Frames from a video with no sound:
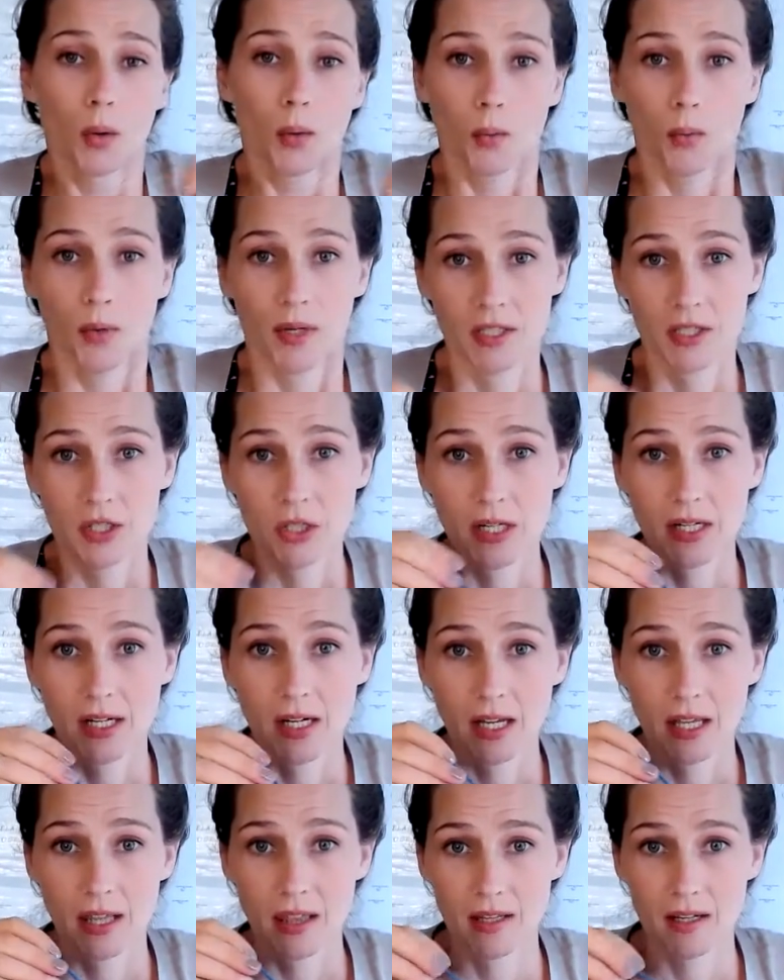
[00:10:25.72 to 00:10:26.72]
One trick
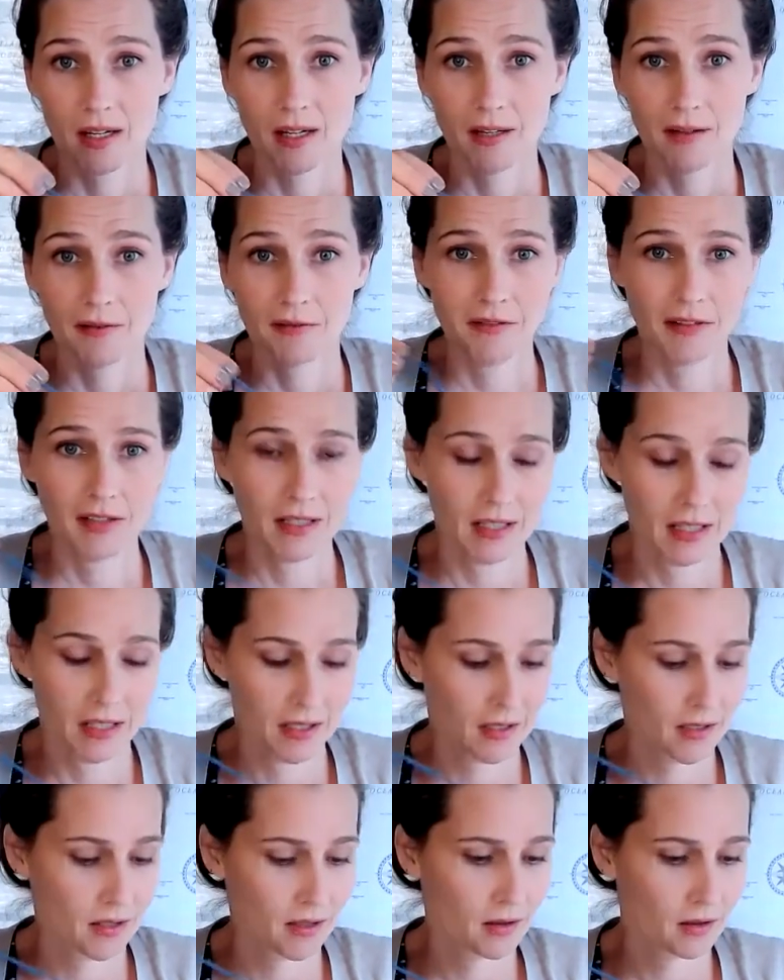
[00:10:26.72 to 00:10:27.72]
that I've
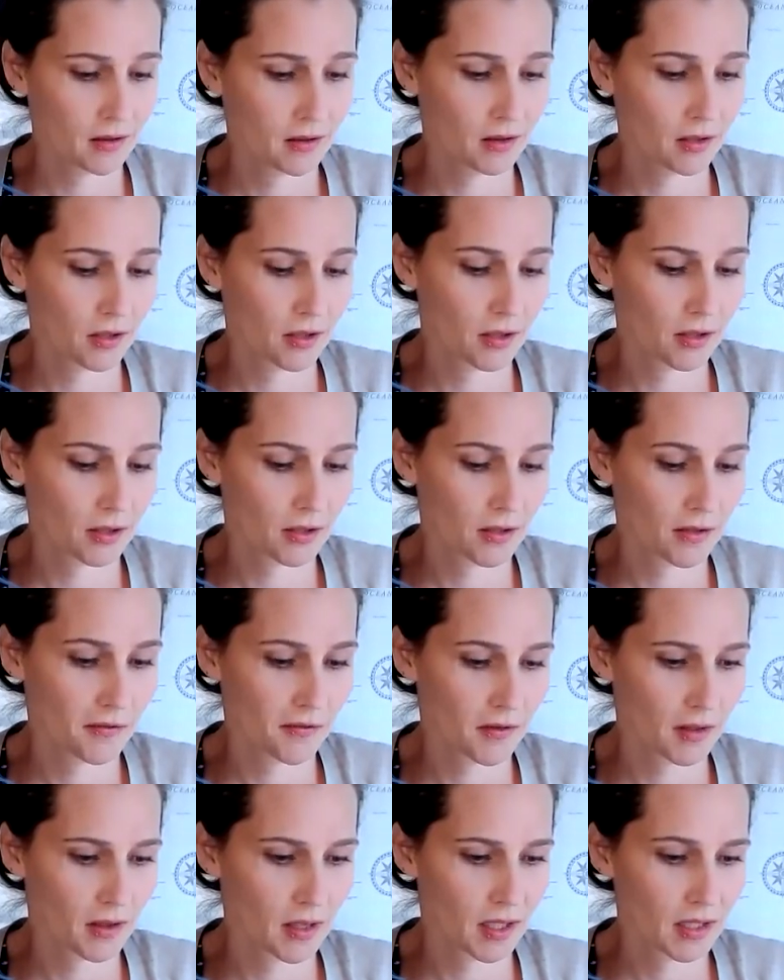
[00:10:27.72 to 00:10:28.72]
learned
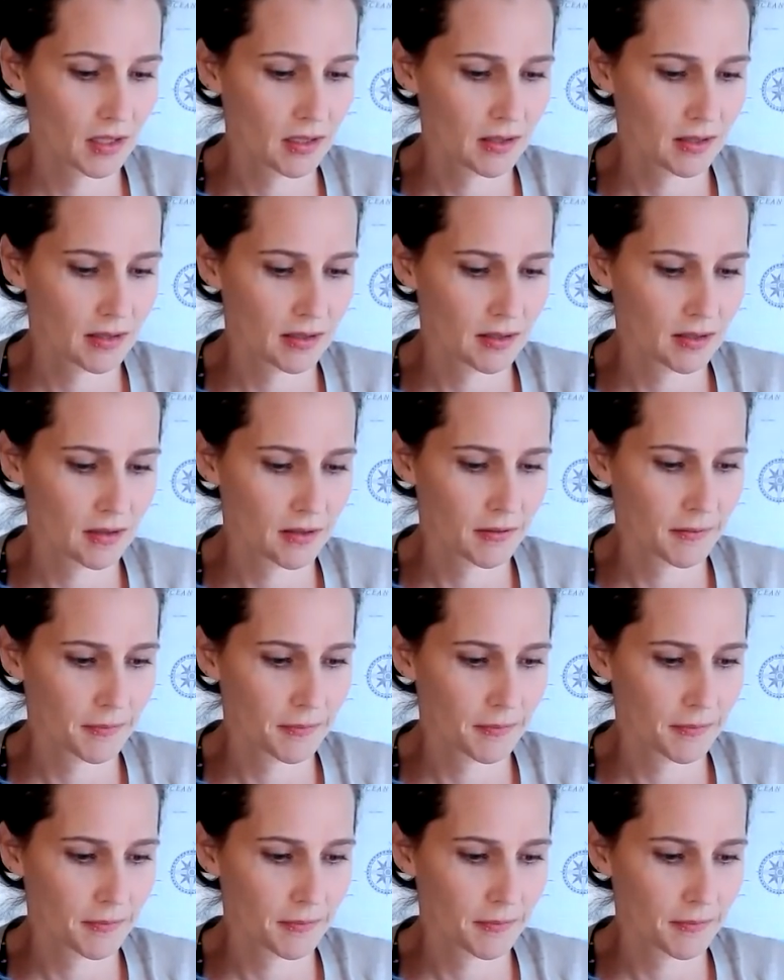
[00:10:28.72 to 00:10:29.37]
for this